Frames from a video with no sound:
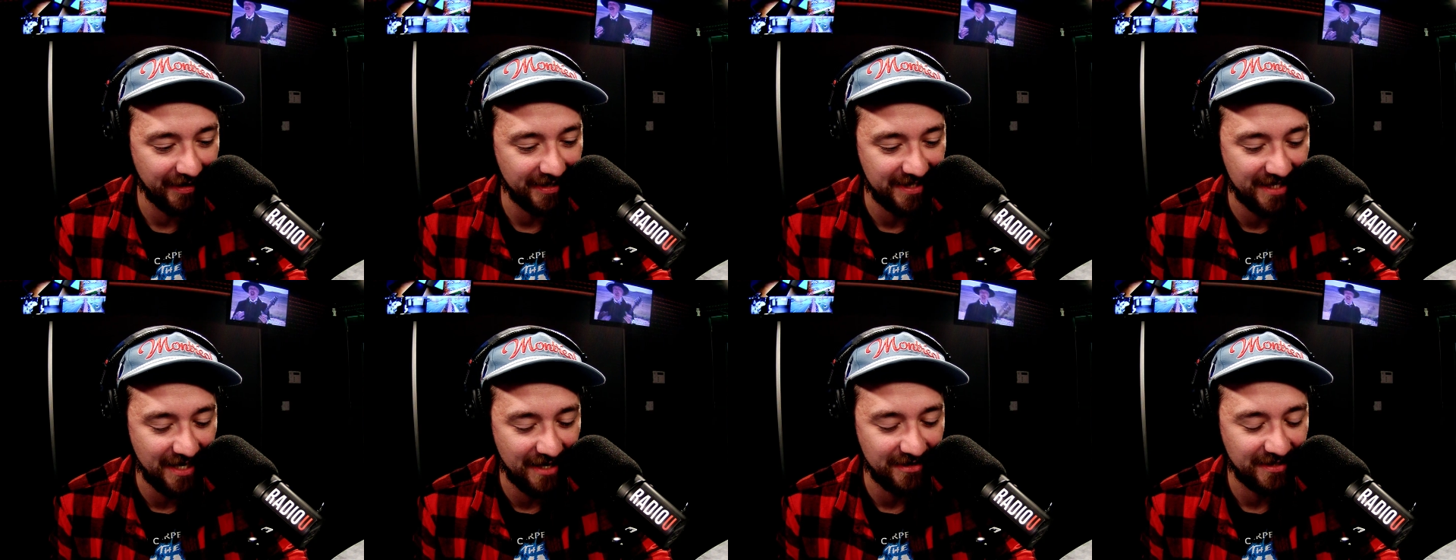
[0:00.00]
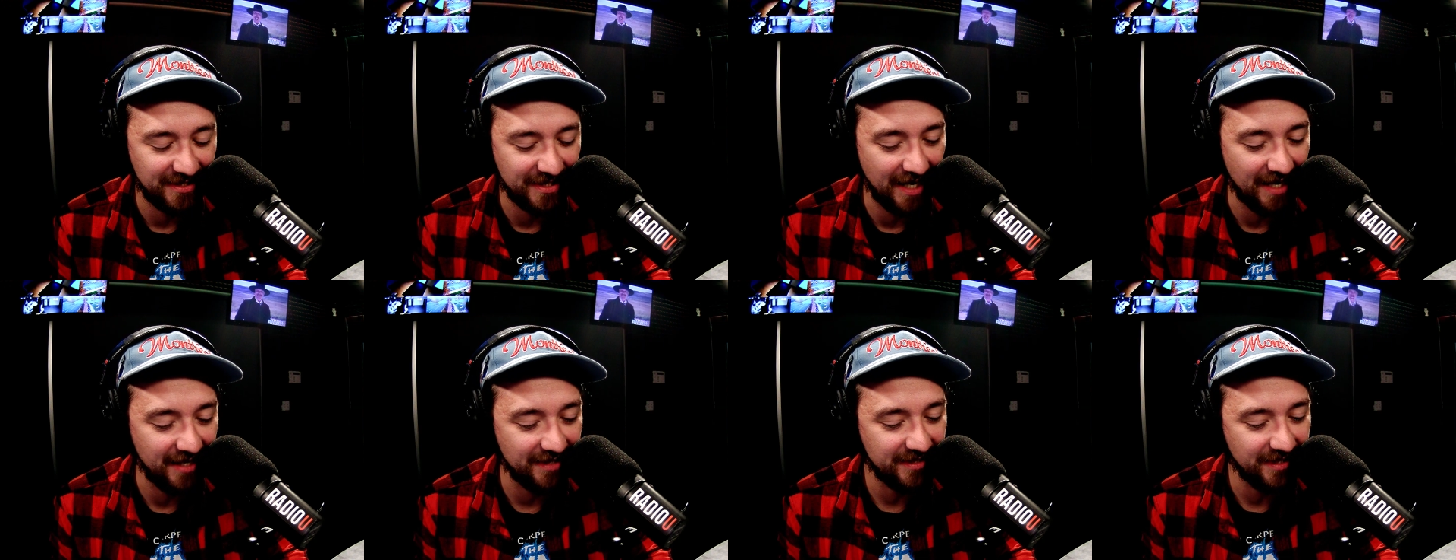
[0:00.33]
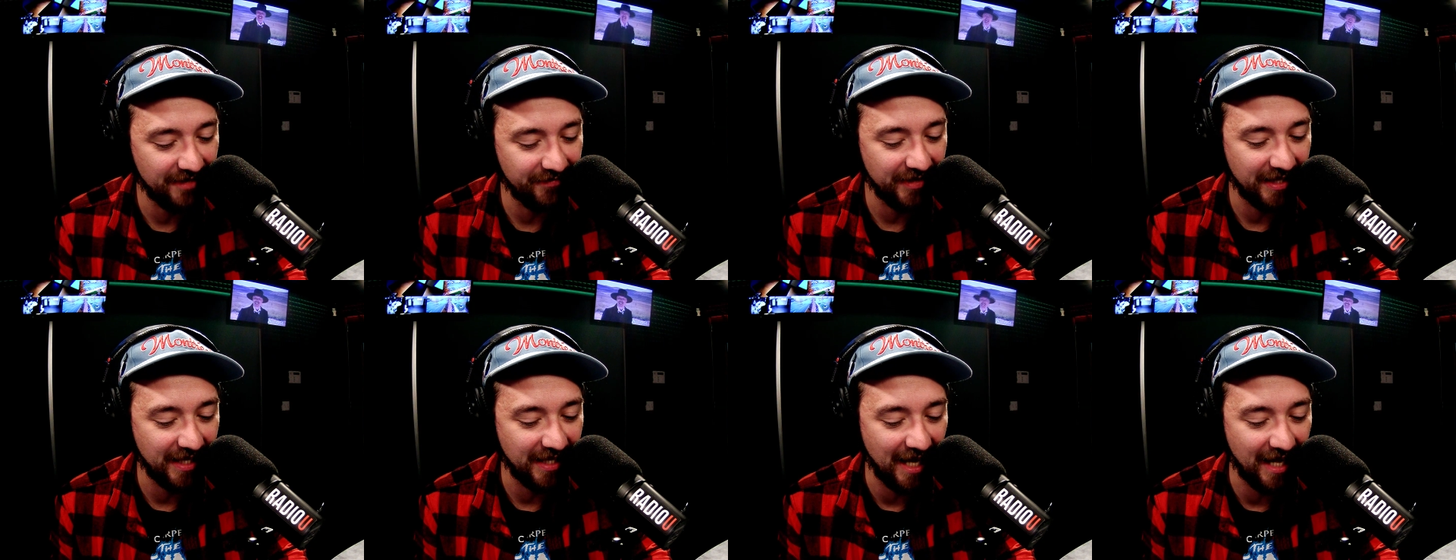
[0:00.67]
like his hairstyle and
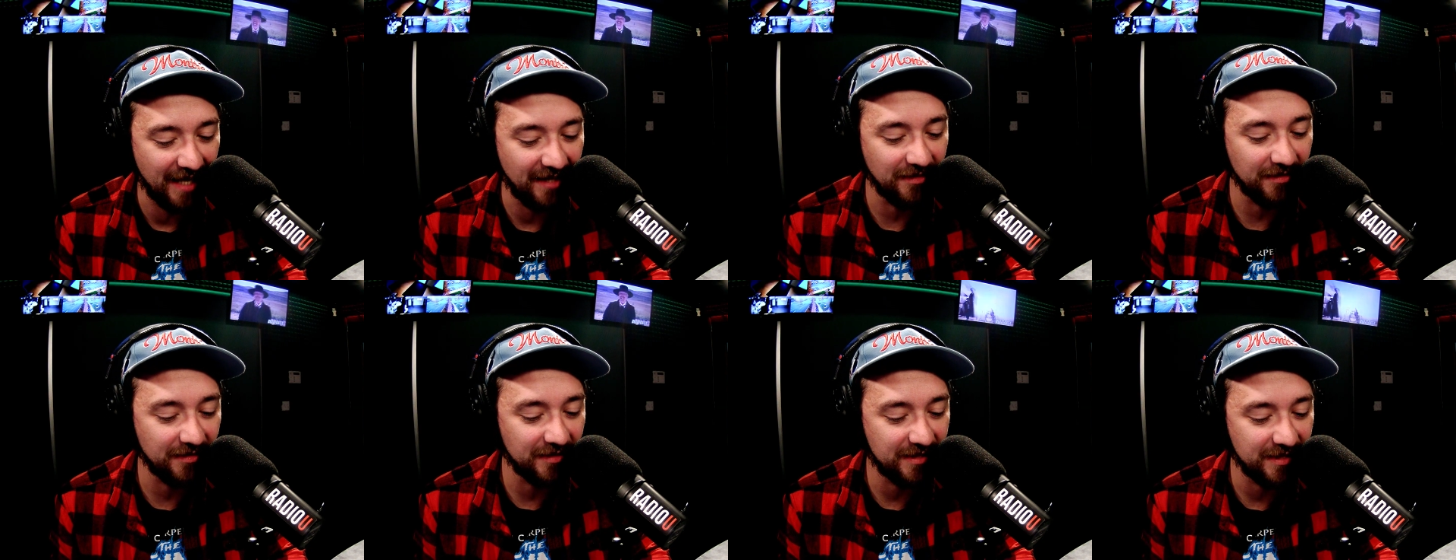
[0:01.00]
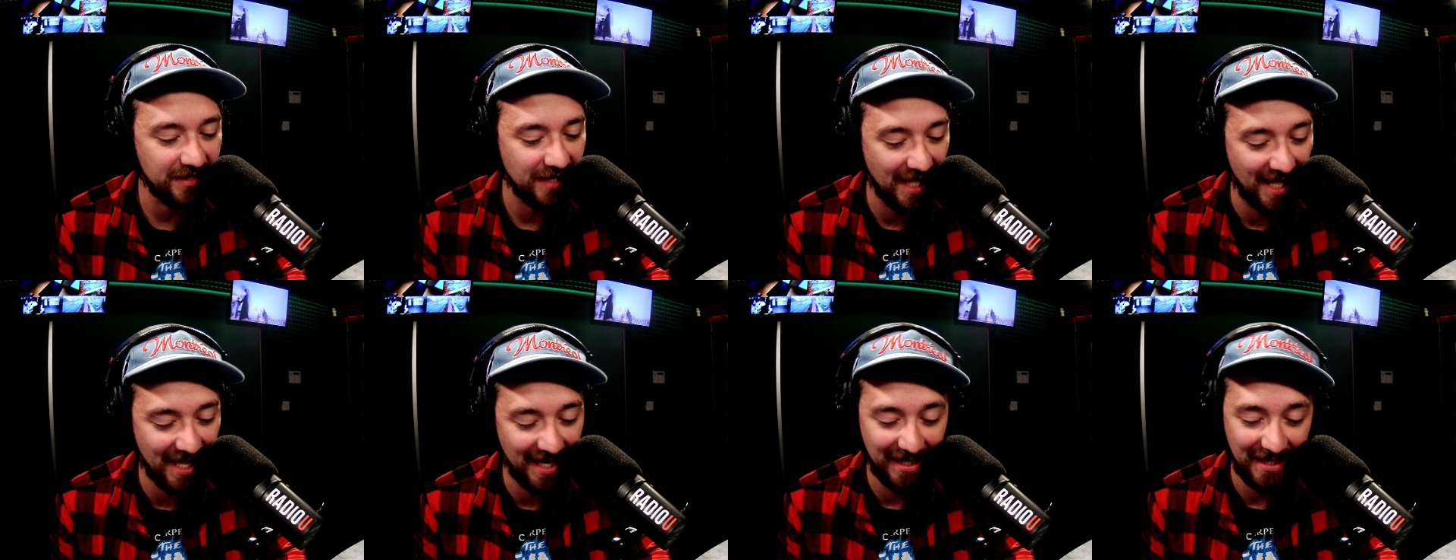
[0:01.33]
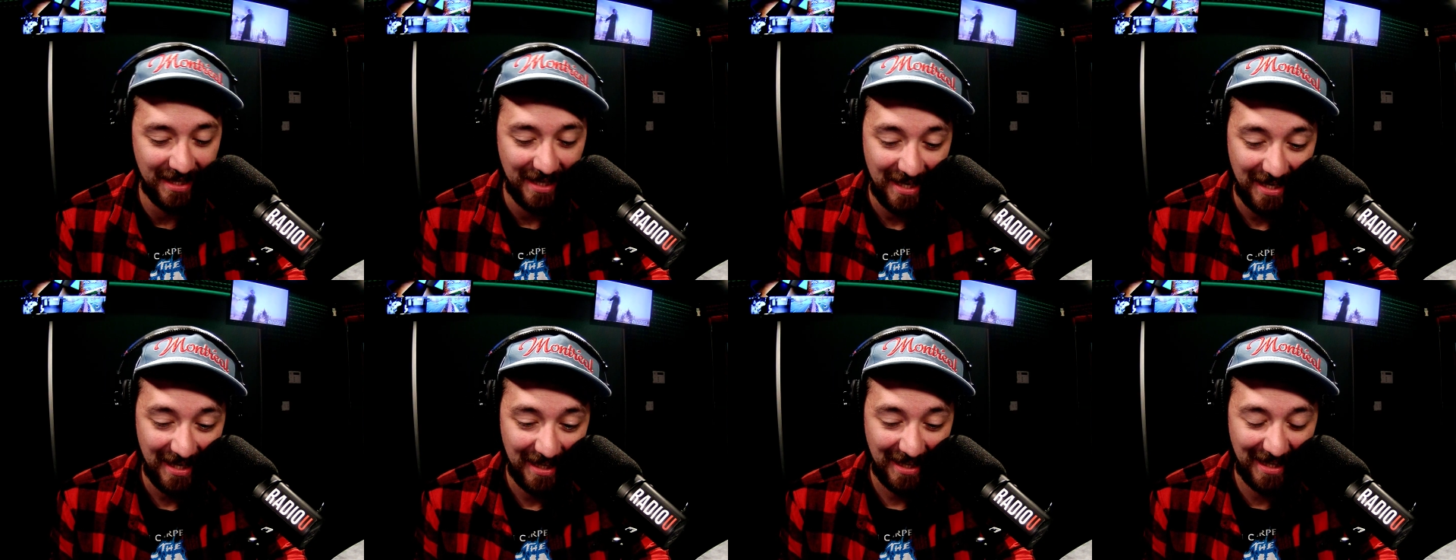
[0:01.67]
stuff, he kind of looks
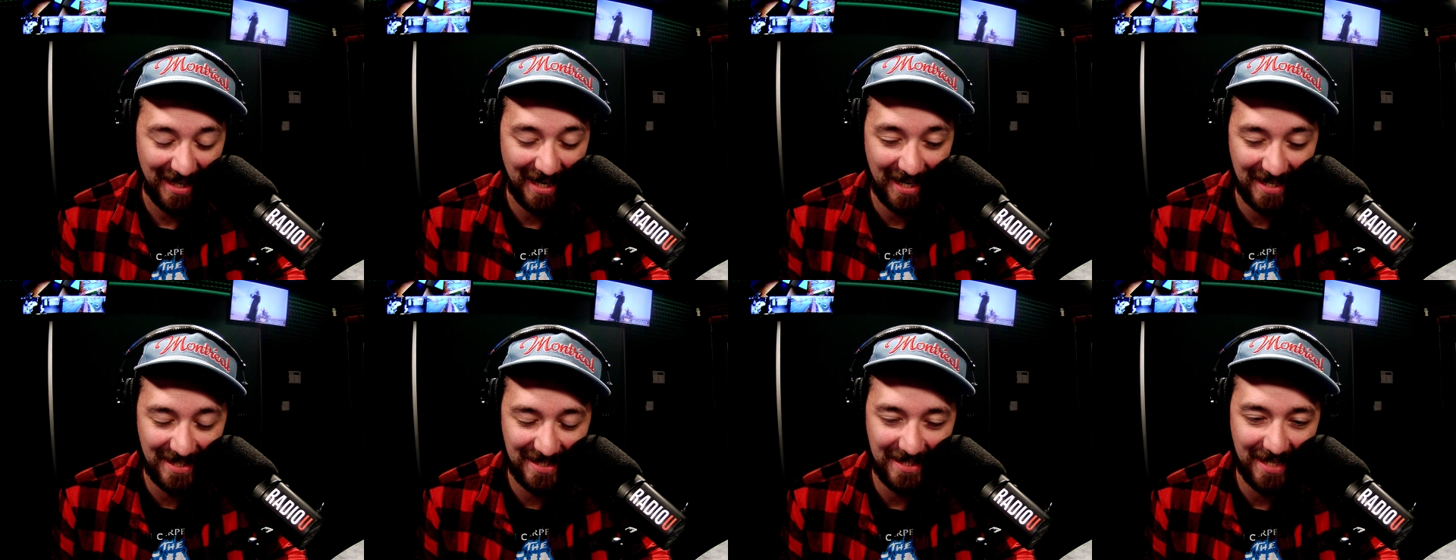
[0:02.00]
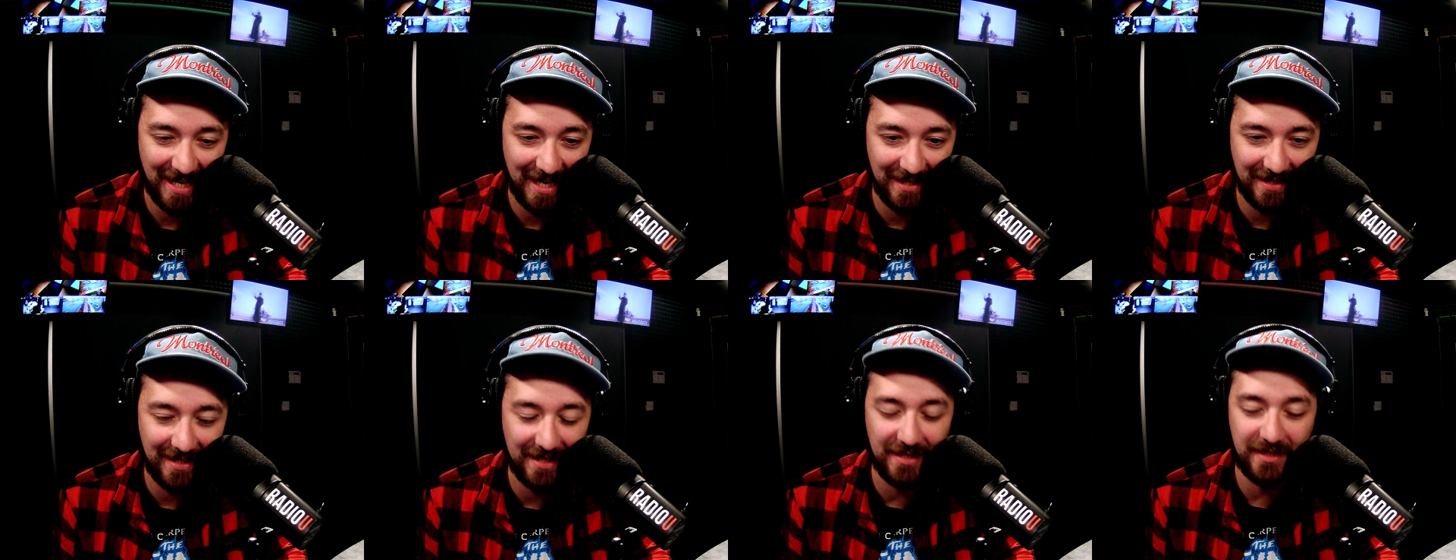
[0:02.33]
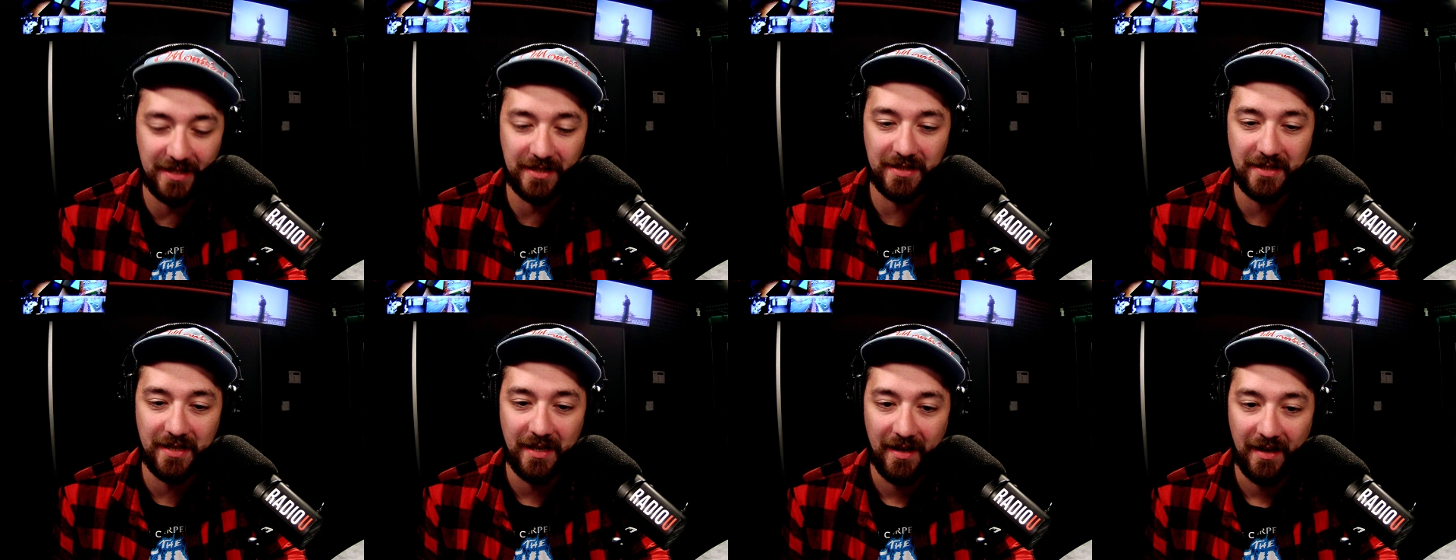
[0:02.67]
like, can I say
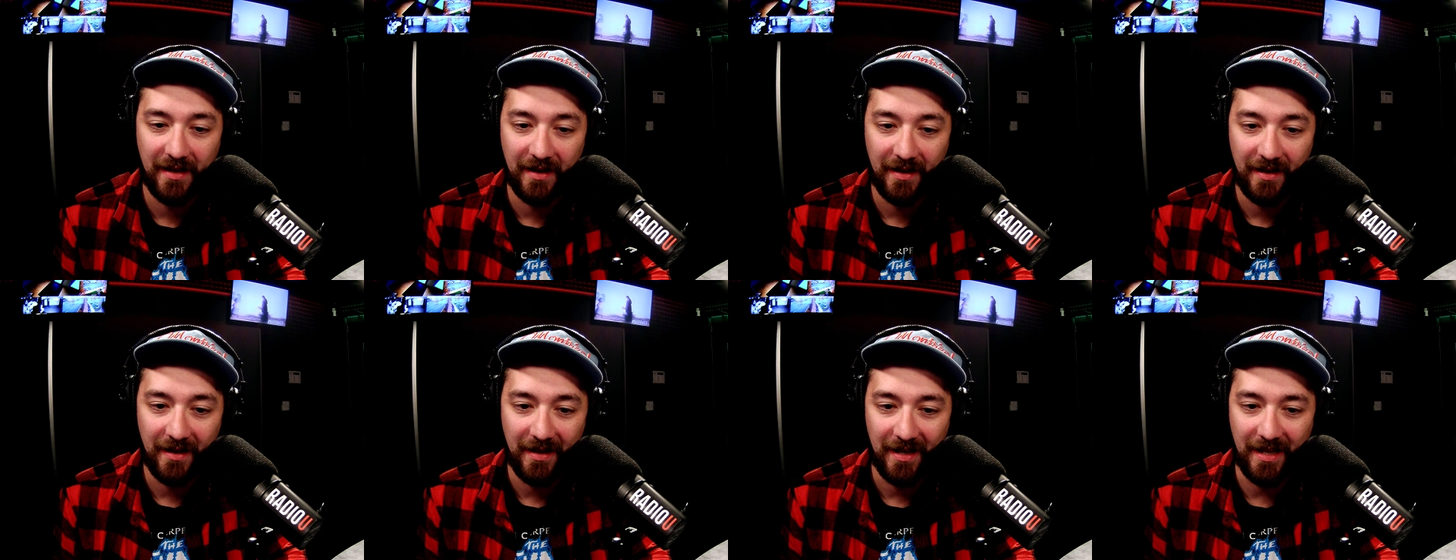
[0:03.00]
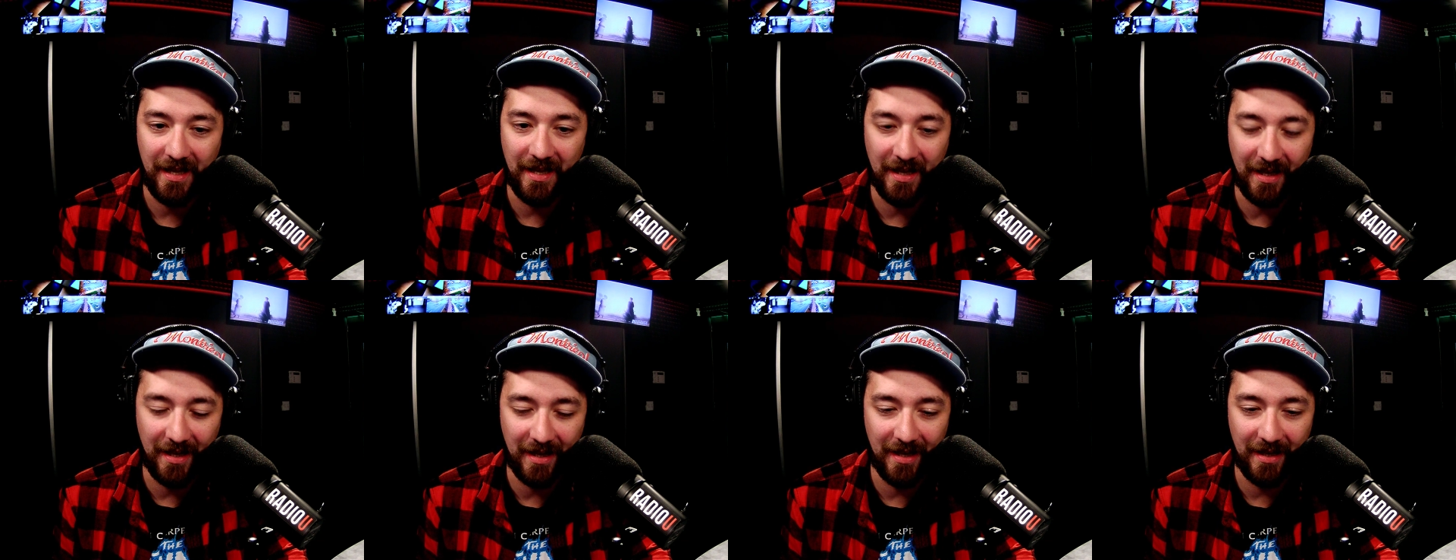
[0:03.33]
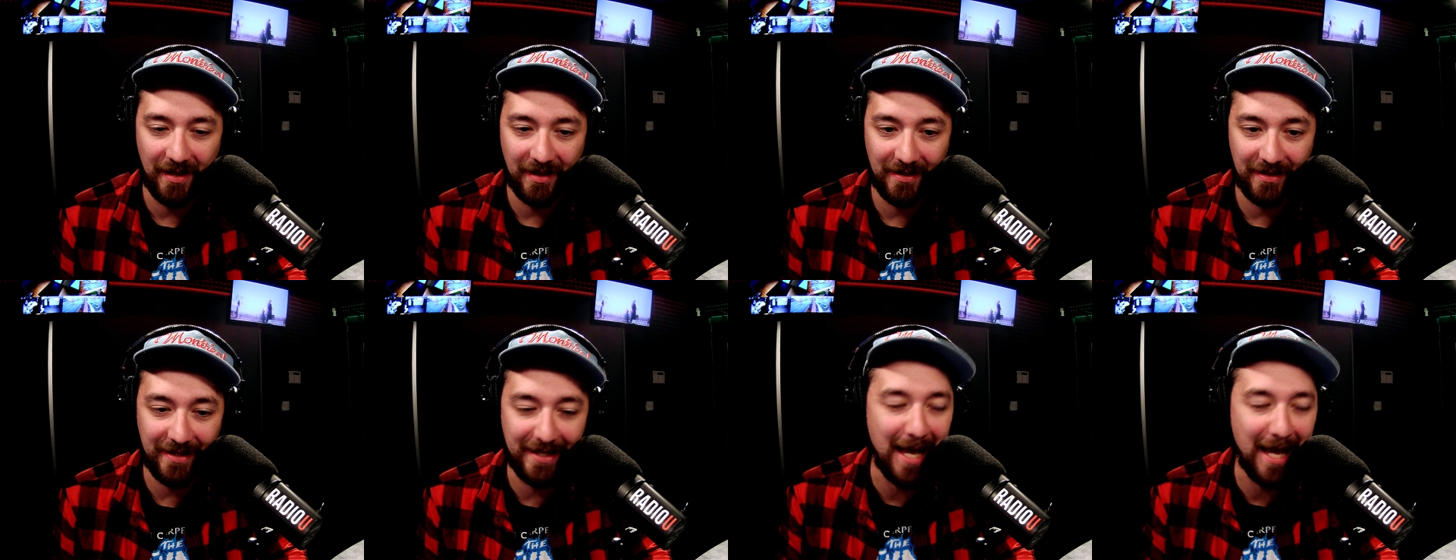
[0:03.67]
this? Weird Al.